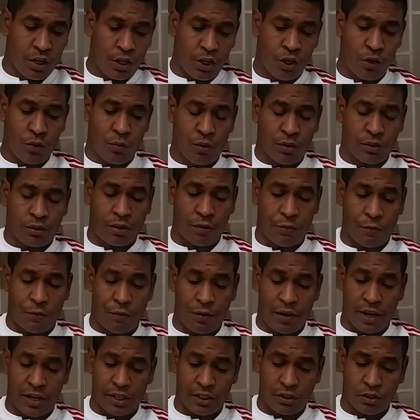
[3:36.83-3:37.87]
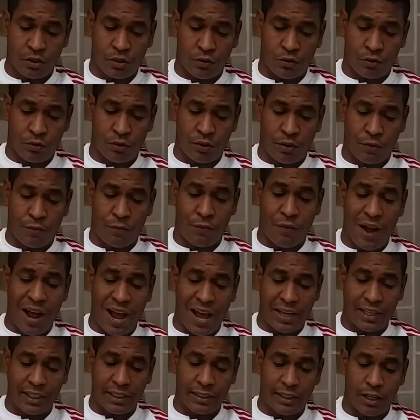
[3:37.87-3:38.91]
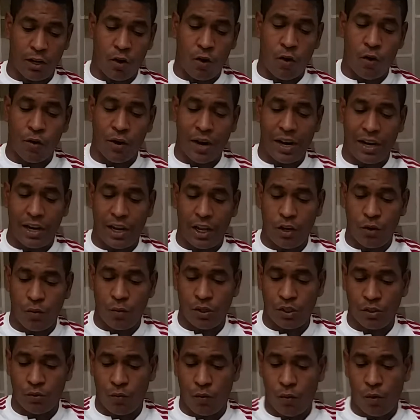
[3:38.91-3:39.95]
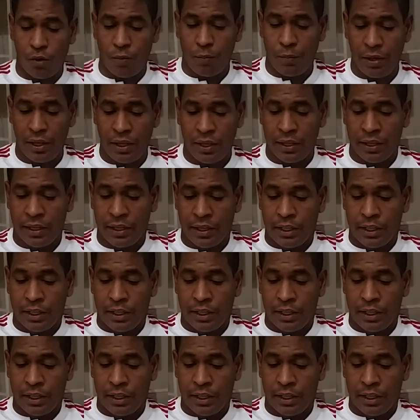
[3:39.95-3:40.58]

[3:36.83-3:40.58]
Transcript: he was the first to define the oral language would be